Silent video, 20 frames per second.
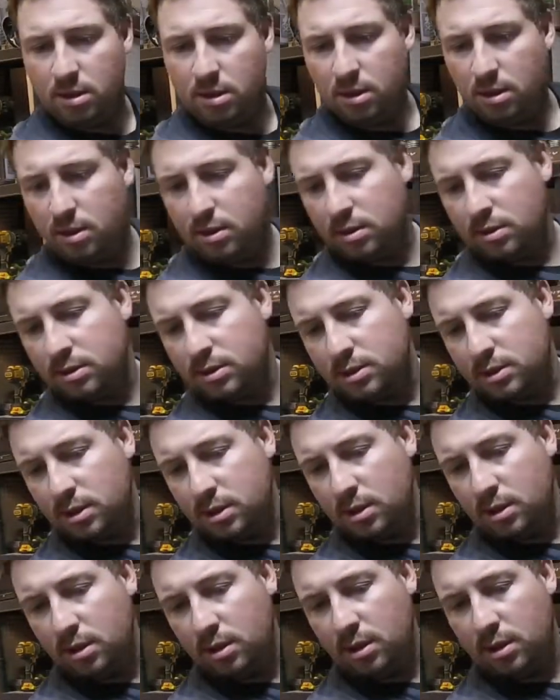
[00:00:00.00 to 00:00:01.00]
you can
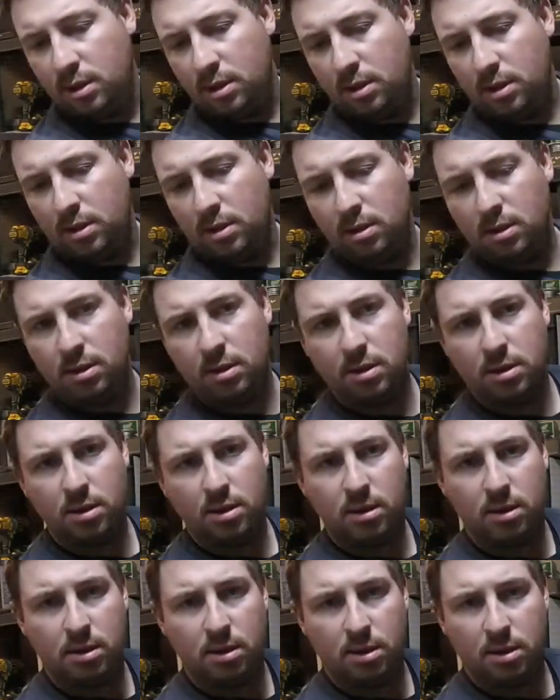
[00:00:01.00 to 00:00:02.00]
see here,
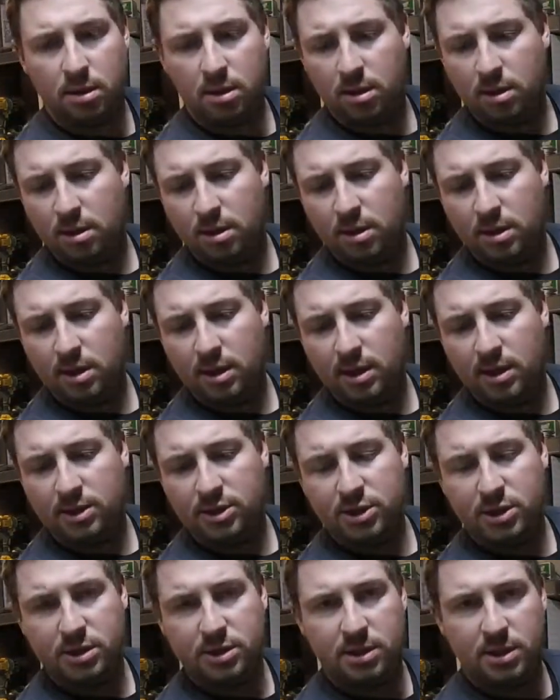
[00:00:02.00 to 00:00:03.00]
it's
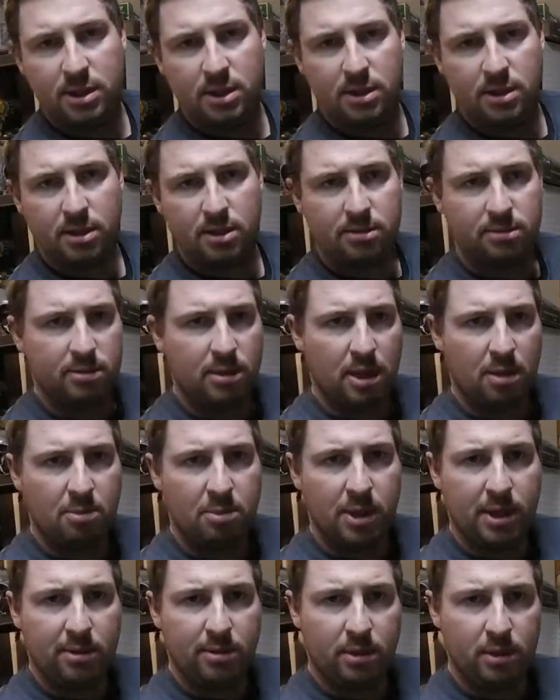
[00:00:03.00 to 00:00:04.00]
just a
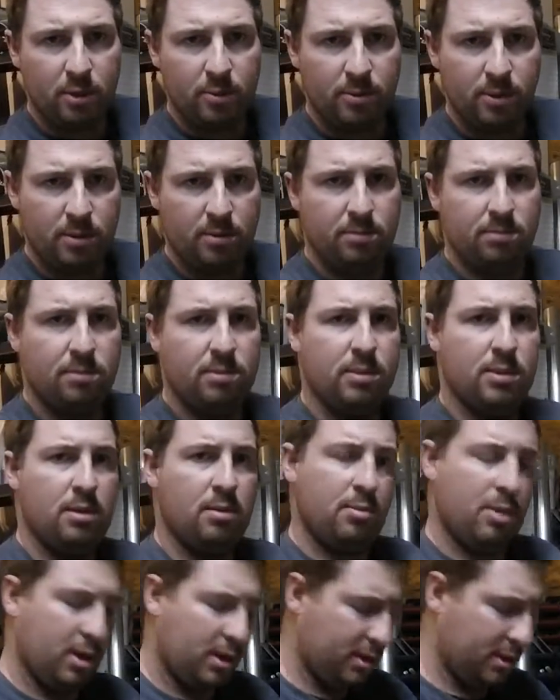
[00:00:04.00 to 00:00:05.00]
bare aluminum
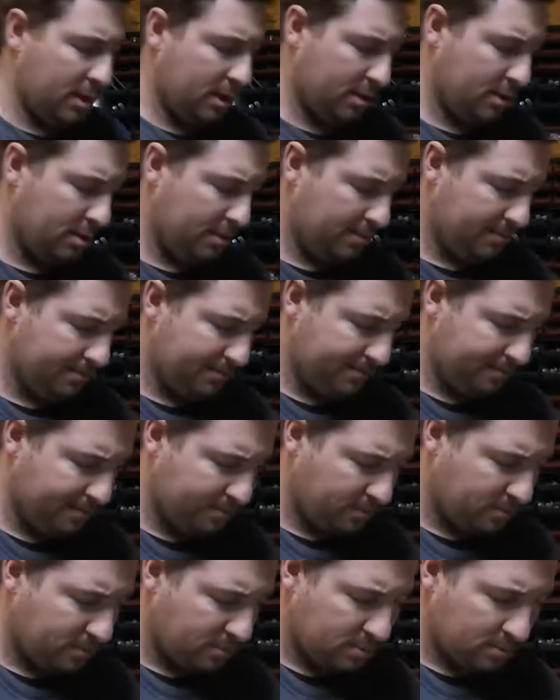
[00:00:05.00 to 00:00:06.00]
butt connector,
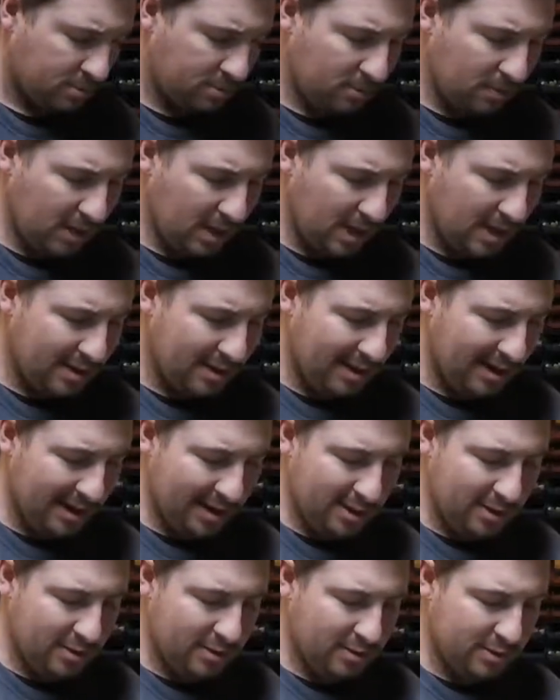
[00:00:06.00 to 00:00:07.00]
and then I
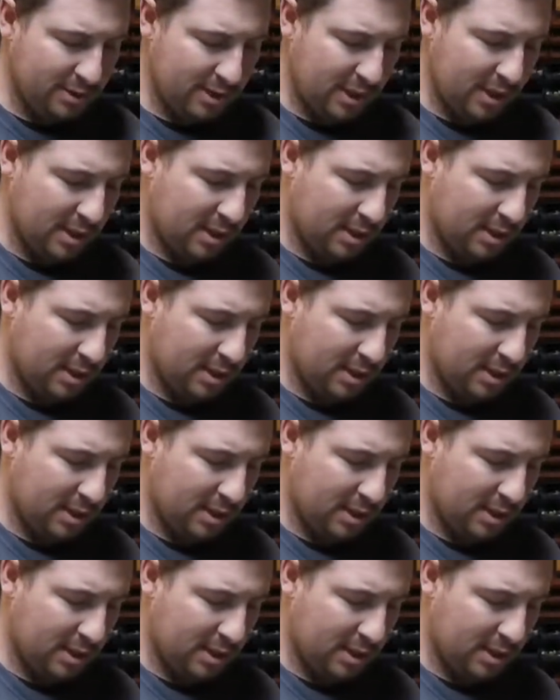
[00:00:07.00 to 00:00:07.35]
use